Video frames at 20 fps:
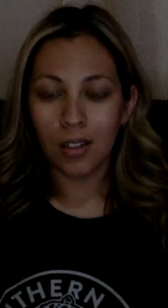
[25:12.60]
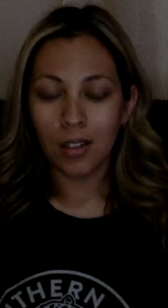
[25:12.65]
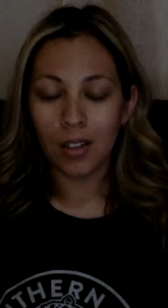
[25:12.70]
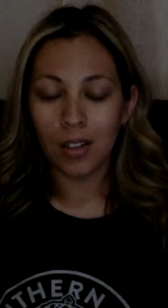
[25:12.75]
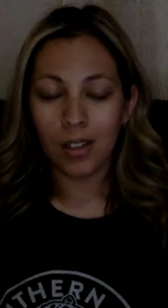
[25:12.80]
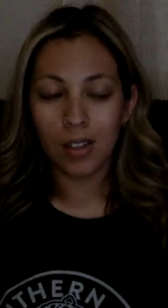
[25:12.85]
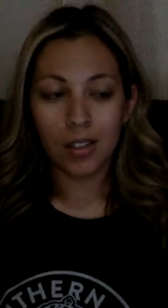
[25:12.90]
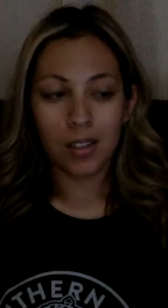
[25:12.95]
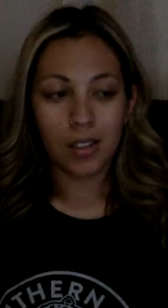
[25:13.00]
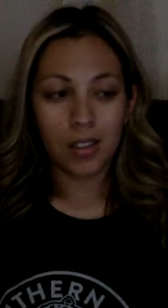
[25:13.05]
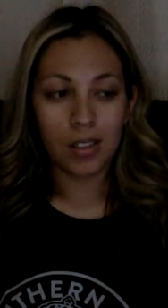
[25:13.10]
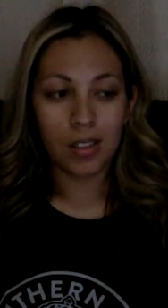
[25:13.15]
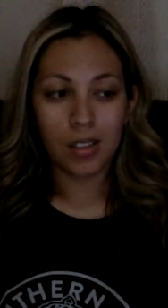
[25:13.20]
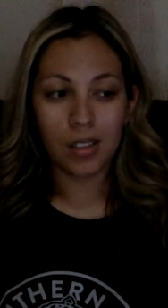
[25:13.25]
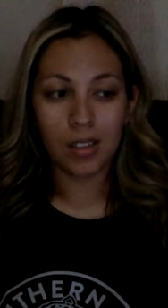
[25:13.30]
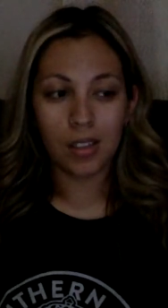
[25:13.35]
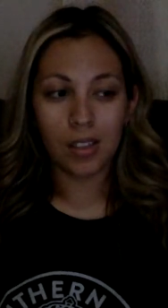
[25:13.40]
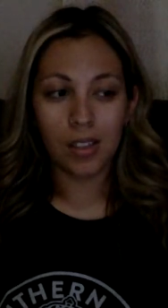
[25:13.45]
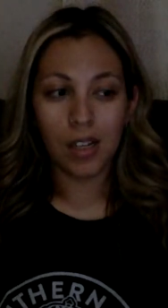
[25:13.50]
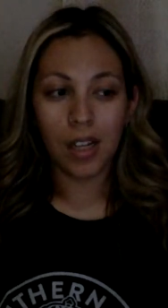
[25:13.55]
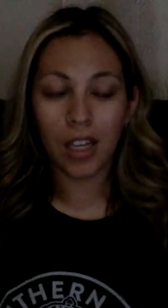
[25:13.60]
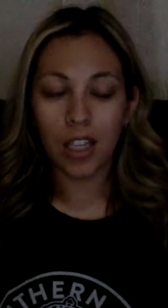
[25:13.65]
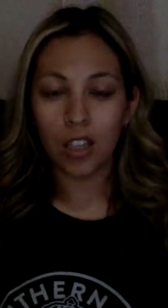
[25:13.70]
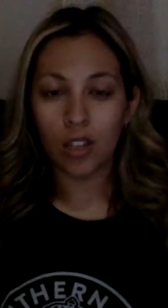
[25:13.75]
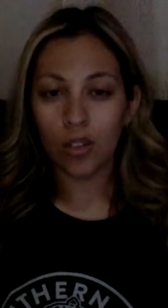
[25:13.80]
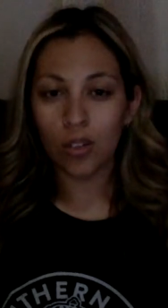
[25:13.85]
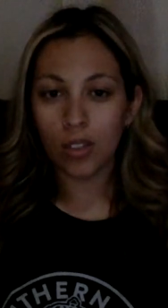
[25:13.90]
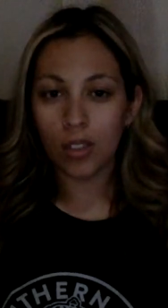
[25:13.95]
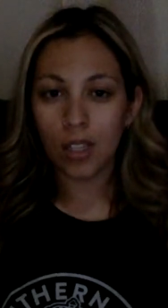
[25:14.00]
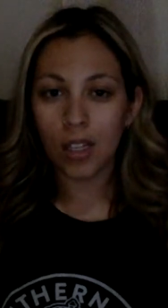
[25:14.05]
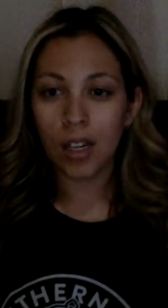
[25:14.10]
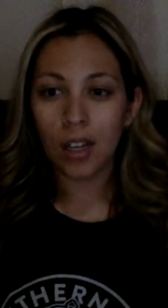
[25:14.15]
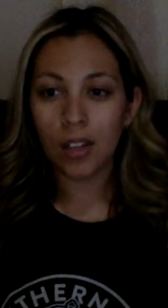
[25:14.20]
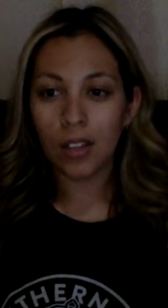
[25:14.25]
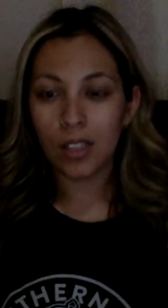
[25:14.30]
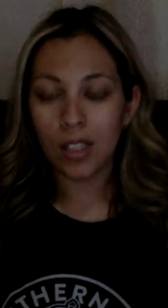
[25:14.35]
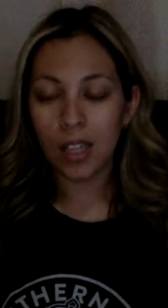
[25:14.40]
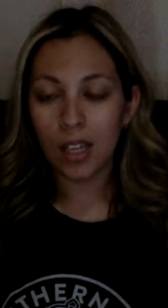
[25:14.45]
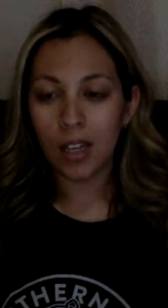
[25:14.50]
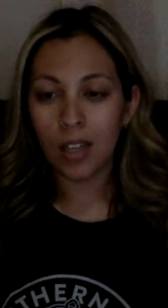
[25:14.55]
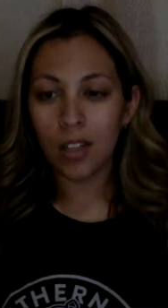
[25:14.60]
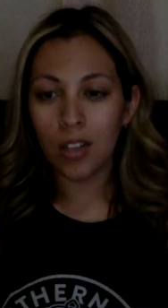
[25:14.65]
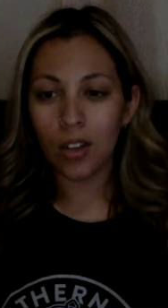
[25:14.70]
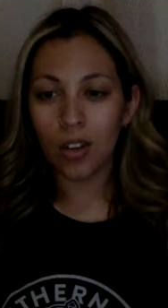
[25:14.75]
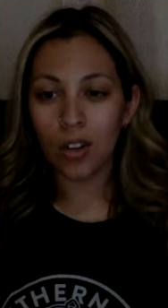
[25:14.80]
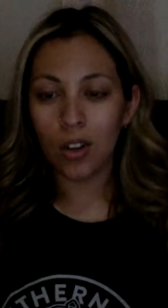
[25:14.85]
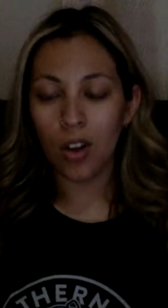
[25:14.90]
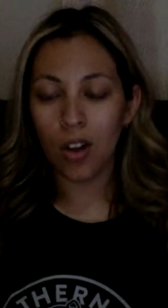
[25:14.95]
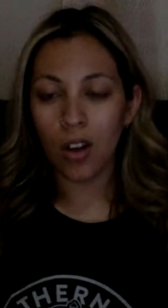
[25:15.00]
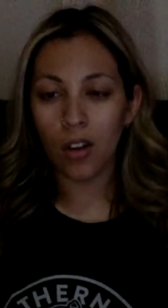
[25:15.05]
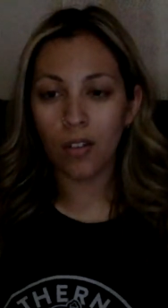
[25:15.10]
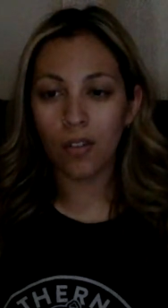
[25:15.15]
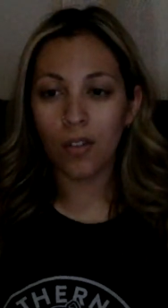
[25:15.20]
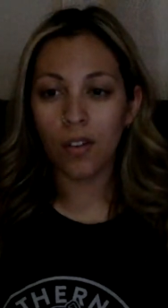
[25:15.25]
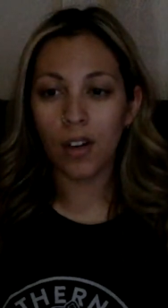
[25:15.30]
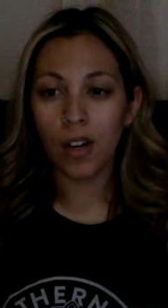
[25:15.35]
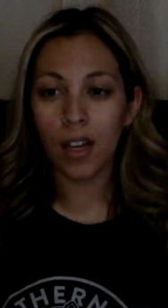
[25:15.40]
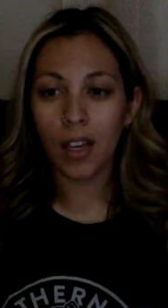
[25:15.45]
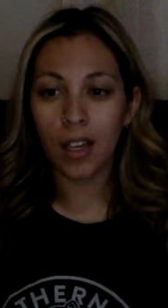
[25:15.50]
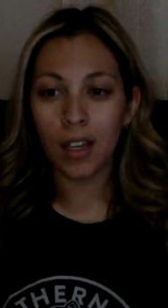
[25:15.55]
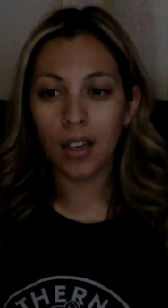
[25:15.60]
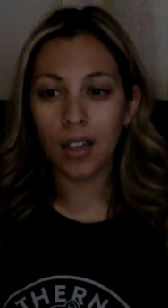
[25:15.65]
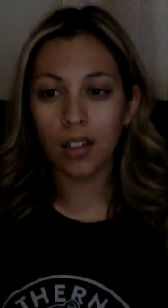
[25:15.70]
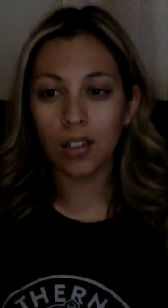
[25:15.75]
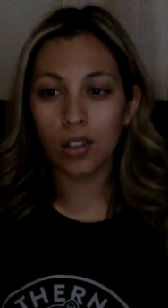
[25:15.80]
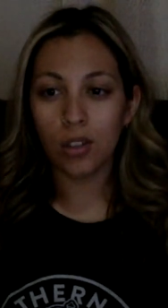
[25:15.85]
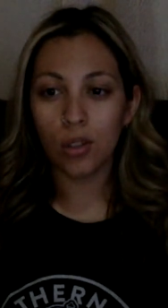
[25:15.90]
it's like you'll sit outside in your car for like